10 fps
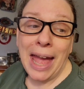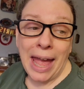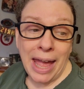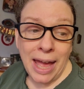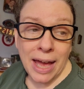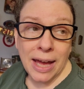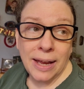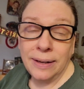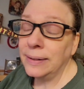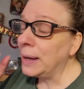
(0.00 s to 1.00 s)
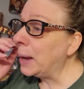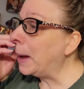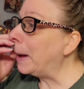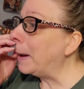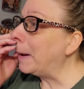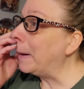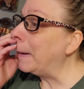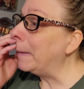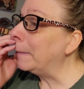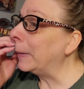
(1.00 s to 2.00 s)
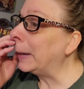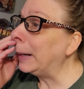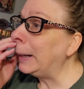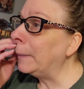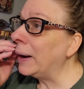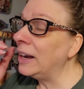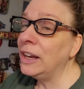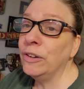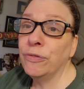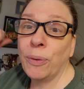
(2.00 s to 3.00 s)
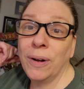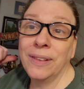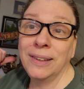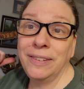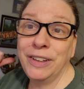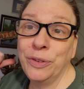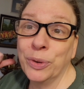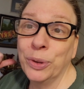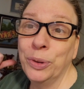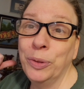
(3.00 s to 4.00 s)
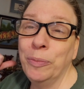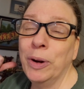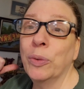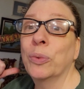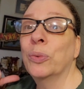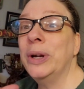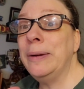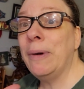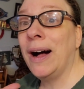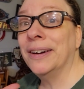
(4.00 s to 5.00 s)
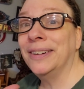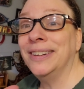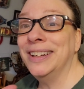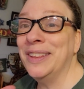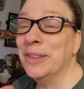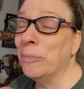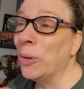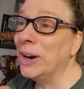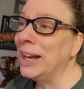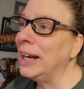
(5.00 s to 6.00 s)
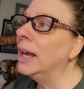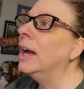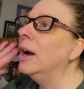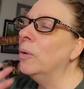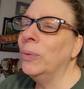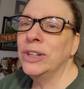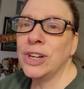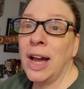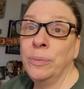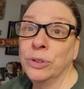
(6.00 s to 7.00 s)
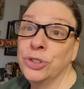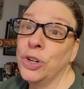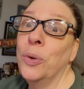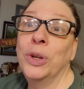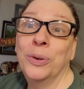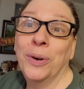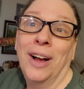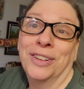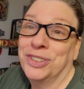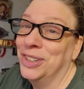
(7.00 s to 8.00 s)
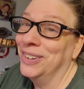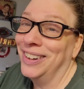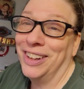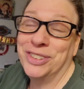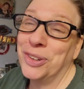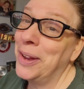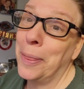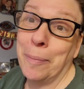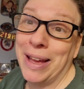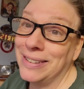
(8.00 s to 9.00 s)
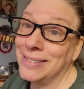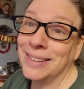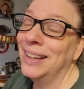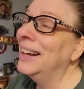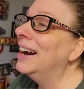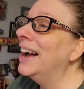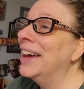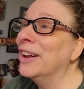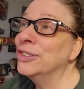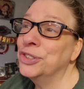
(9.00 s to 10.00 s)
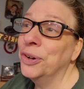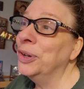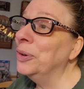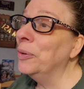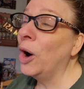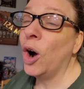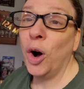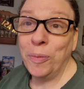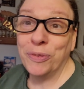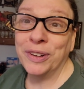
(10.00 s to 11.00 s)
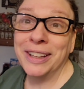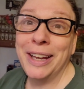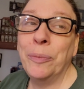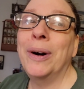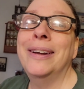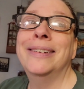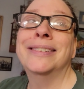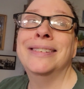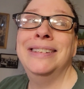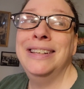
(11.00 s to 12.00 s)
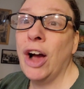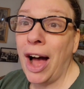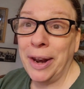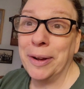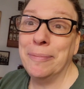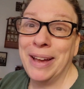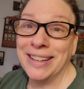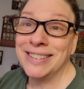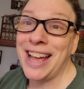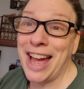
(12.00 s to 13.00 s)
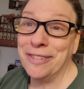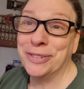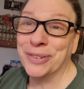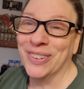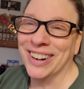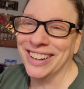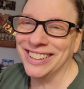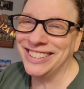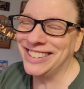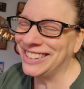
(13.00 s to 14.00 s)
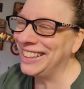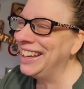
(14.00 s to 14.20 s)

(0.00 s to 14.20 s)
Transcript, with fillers: and um, getting ready for the living room remodel in the morning, which I will show you. I'll show, I'll show you the mess, and I'll show you hopefully what is not a mess afterwards.